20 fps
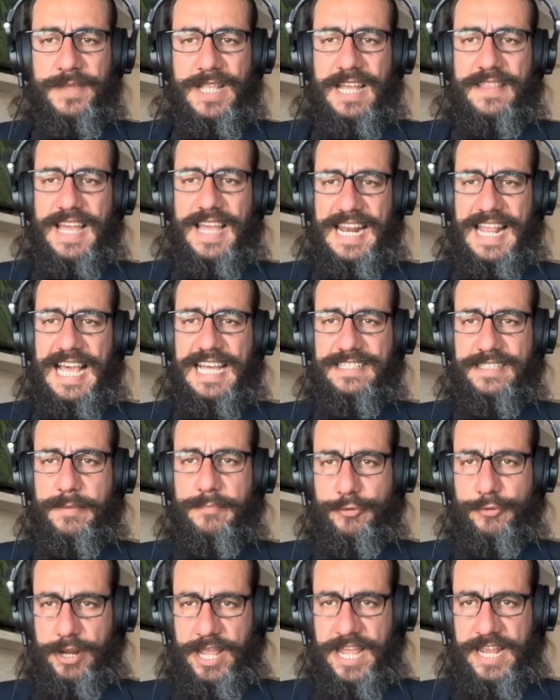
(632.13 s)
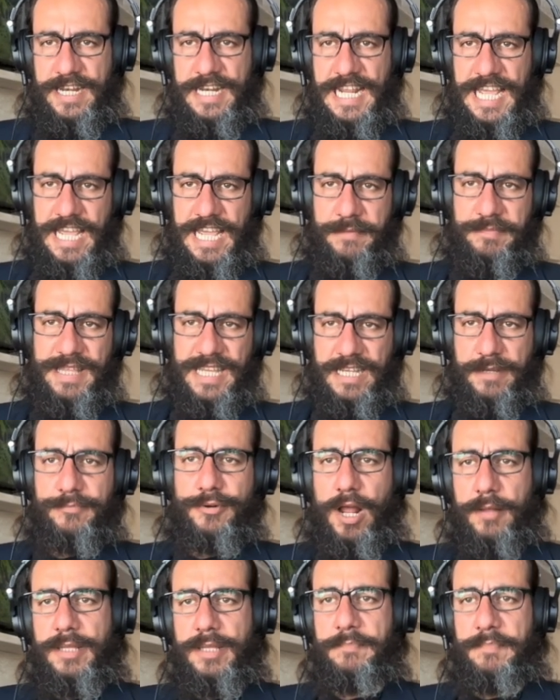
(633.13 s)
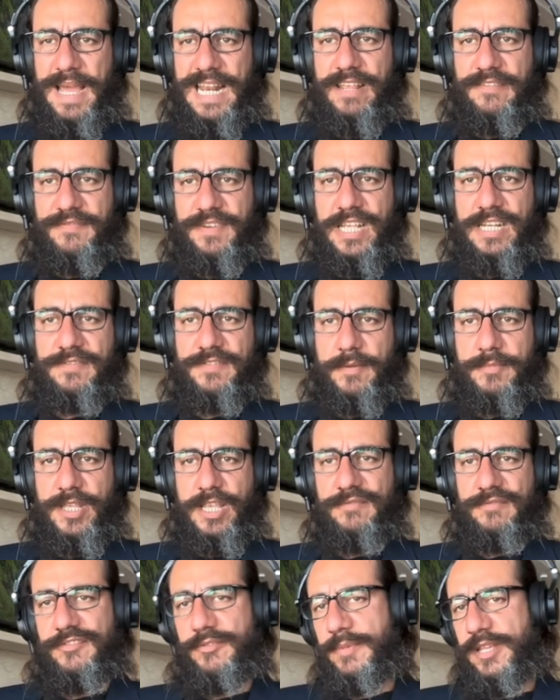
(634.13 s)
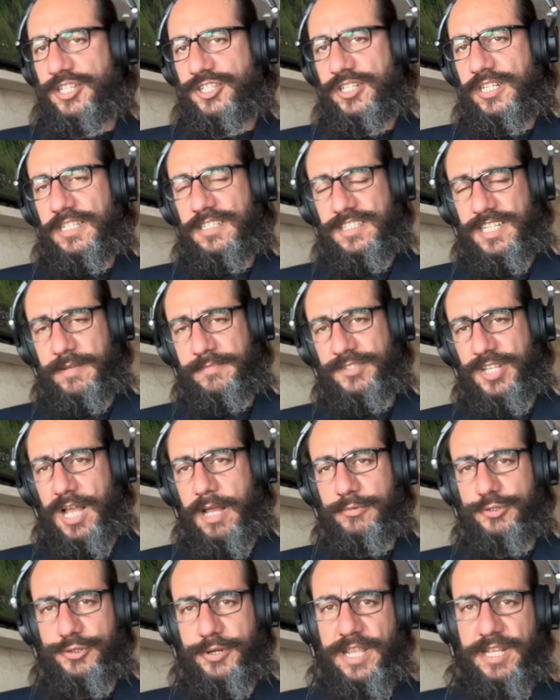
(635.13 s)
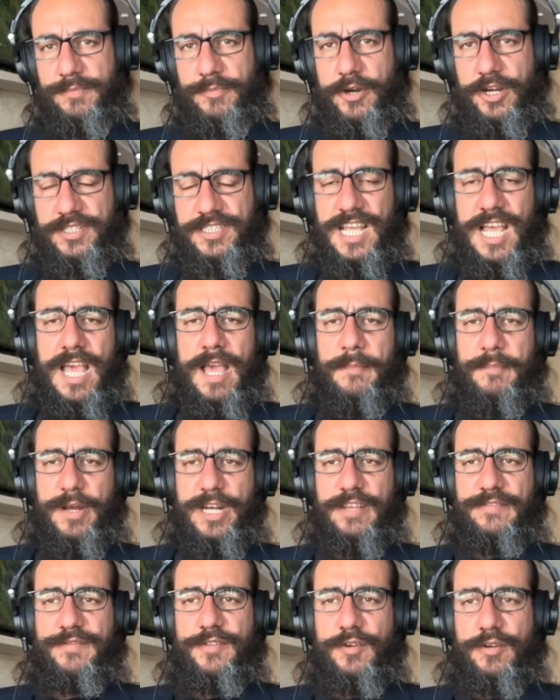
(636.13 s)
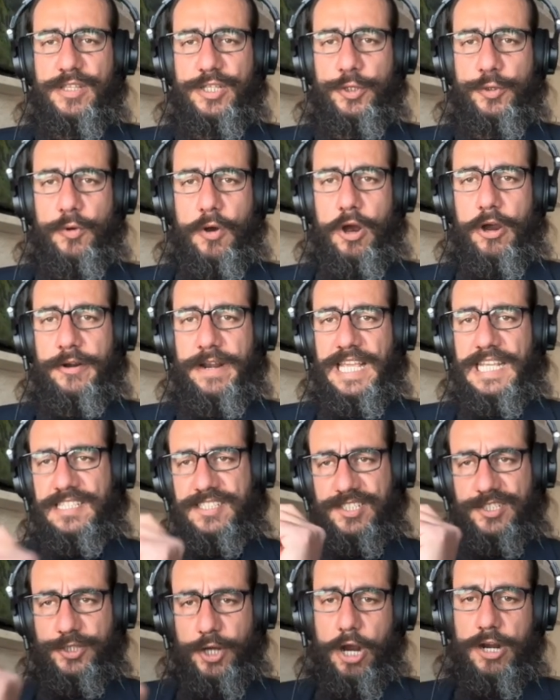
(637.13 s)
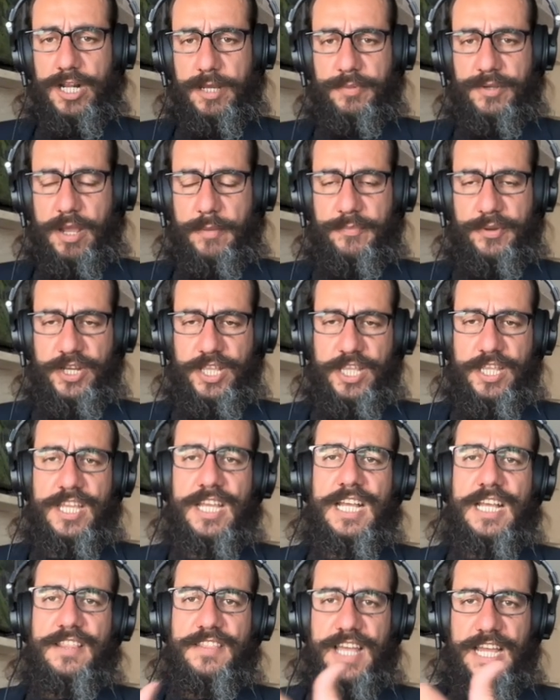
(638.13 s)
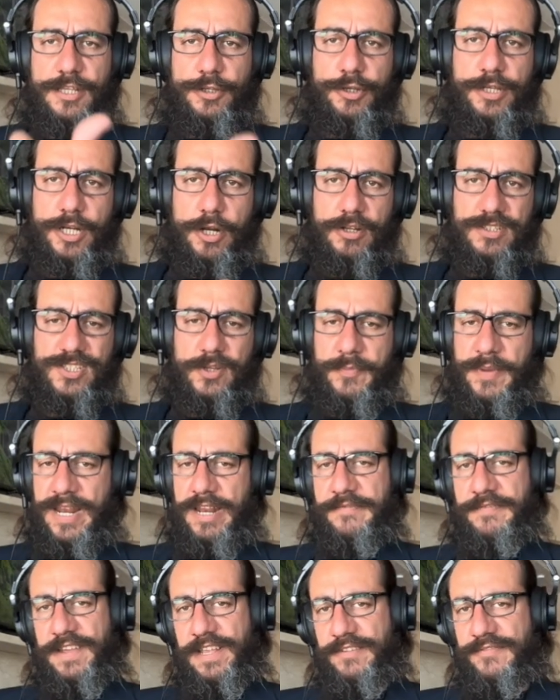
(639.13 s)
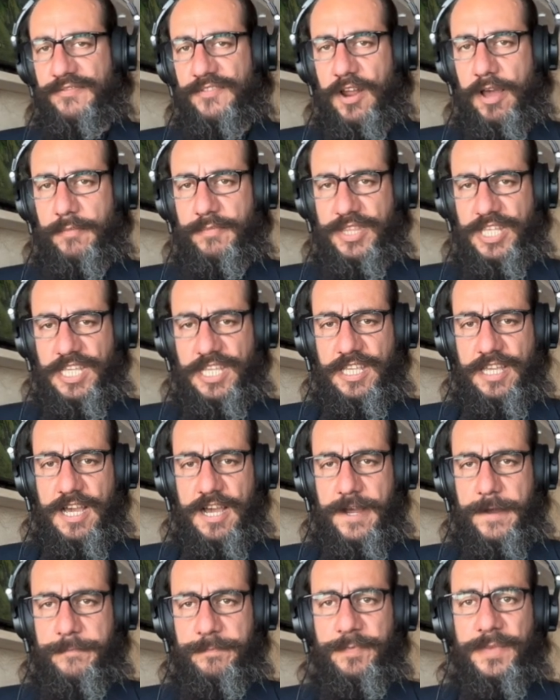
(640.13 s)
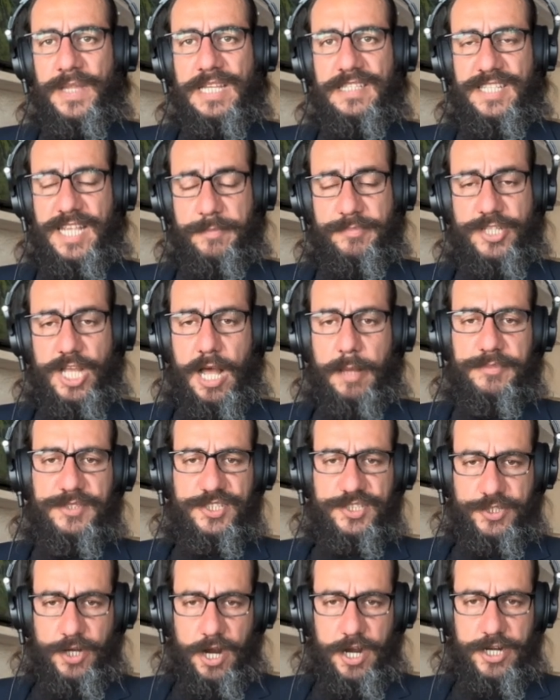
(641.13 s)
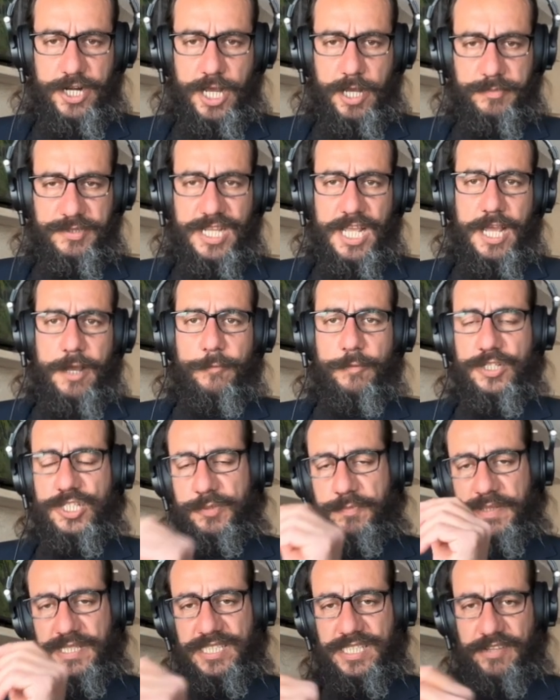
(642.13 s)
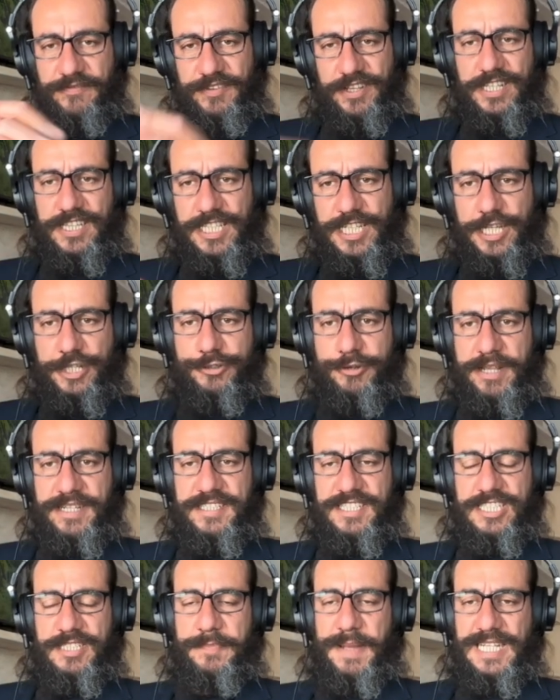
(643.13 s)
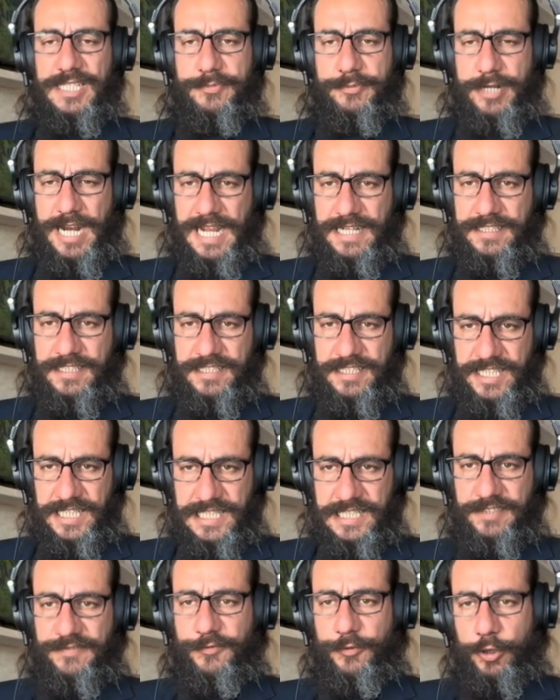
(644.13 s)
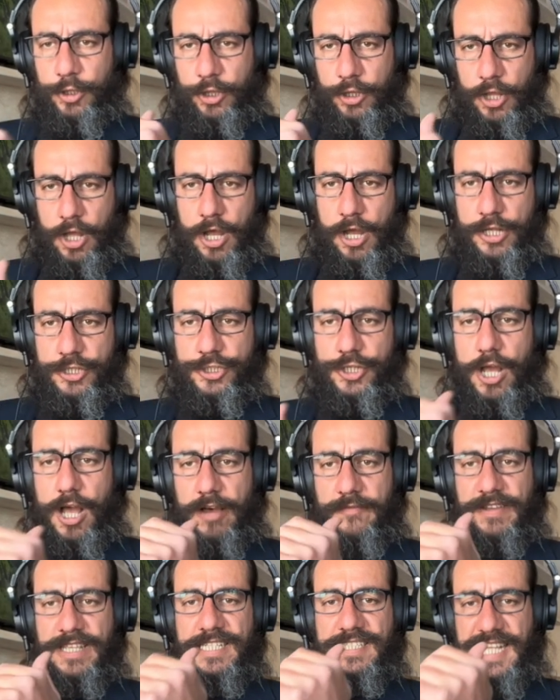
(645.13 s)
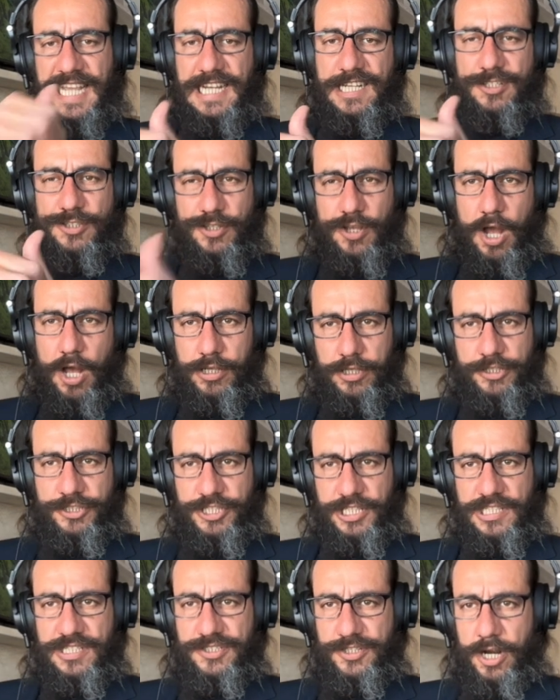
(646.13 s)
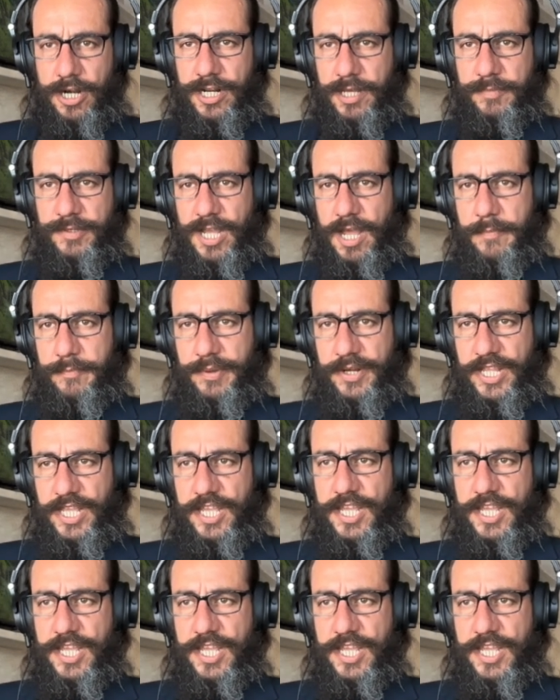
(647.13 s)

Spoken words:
that has a brand name that can probably benefit from the information in Tip Top Trademarks. But if you are a startup company, then you can also benefit from the Tip Top Startups, which specifically addresses best practices for launch of a technology startup company.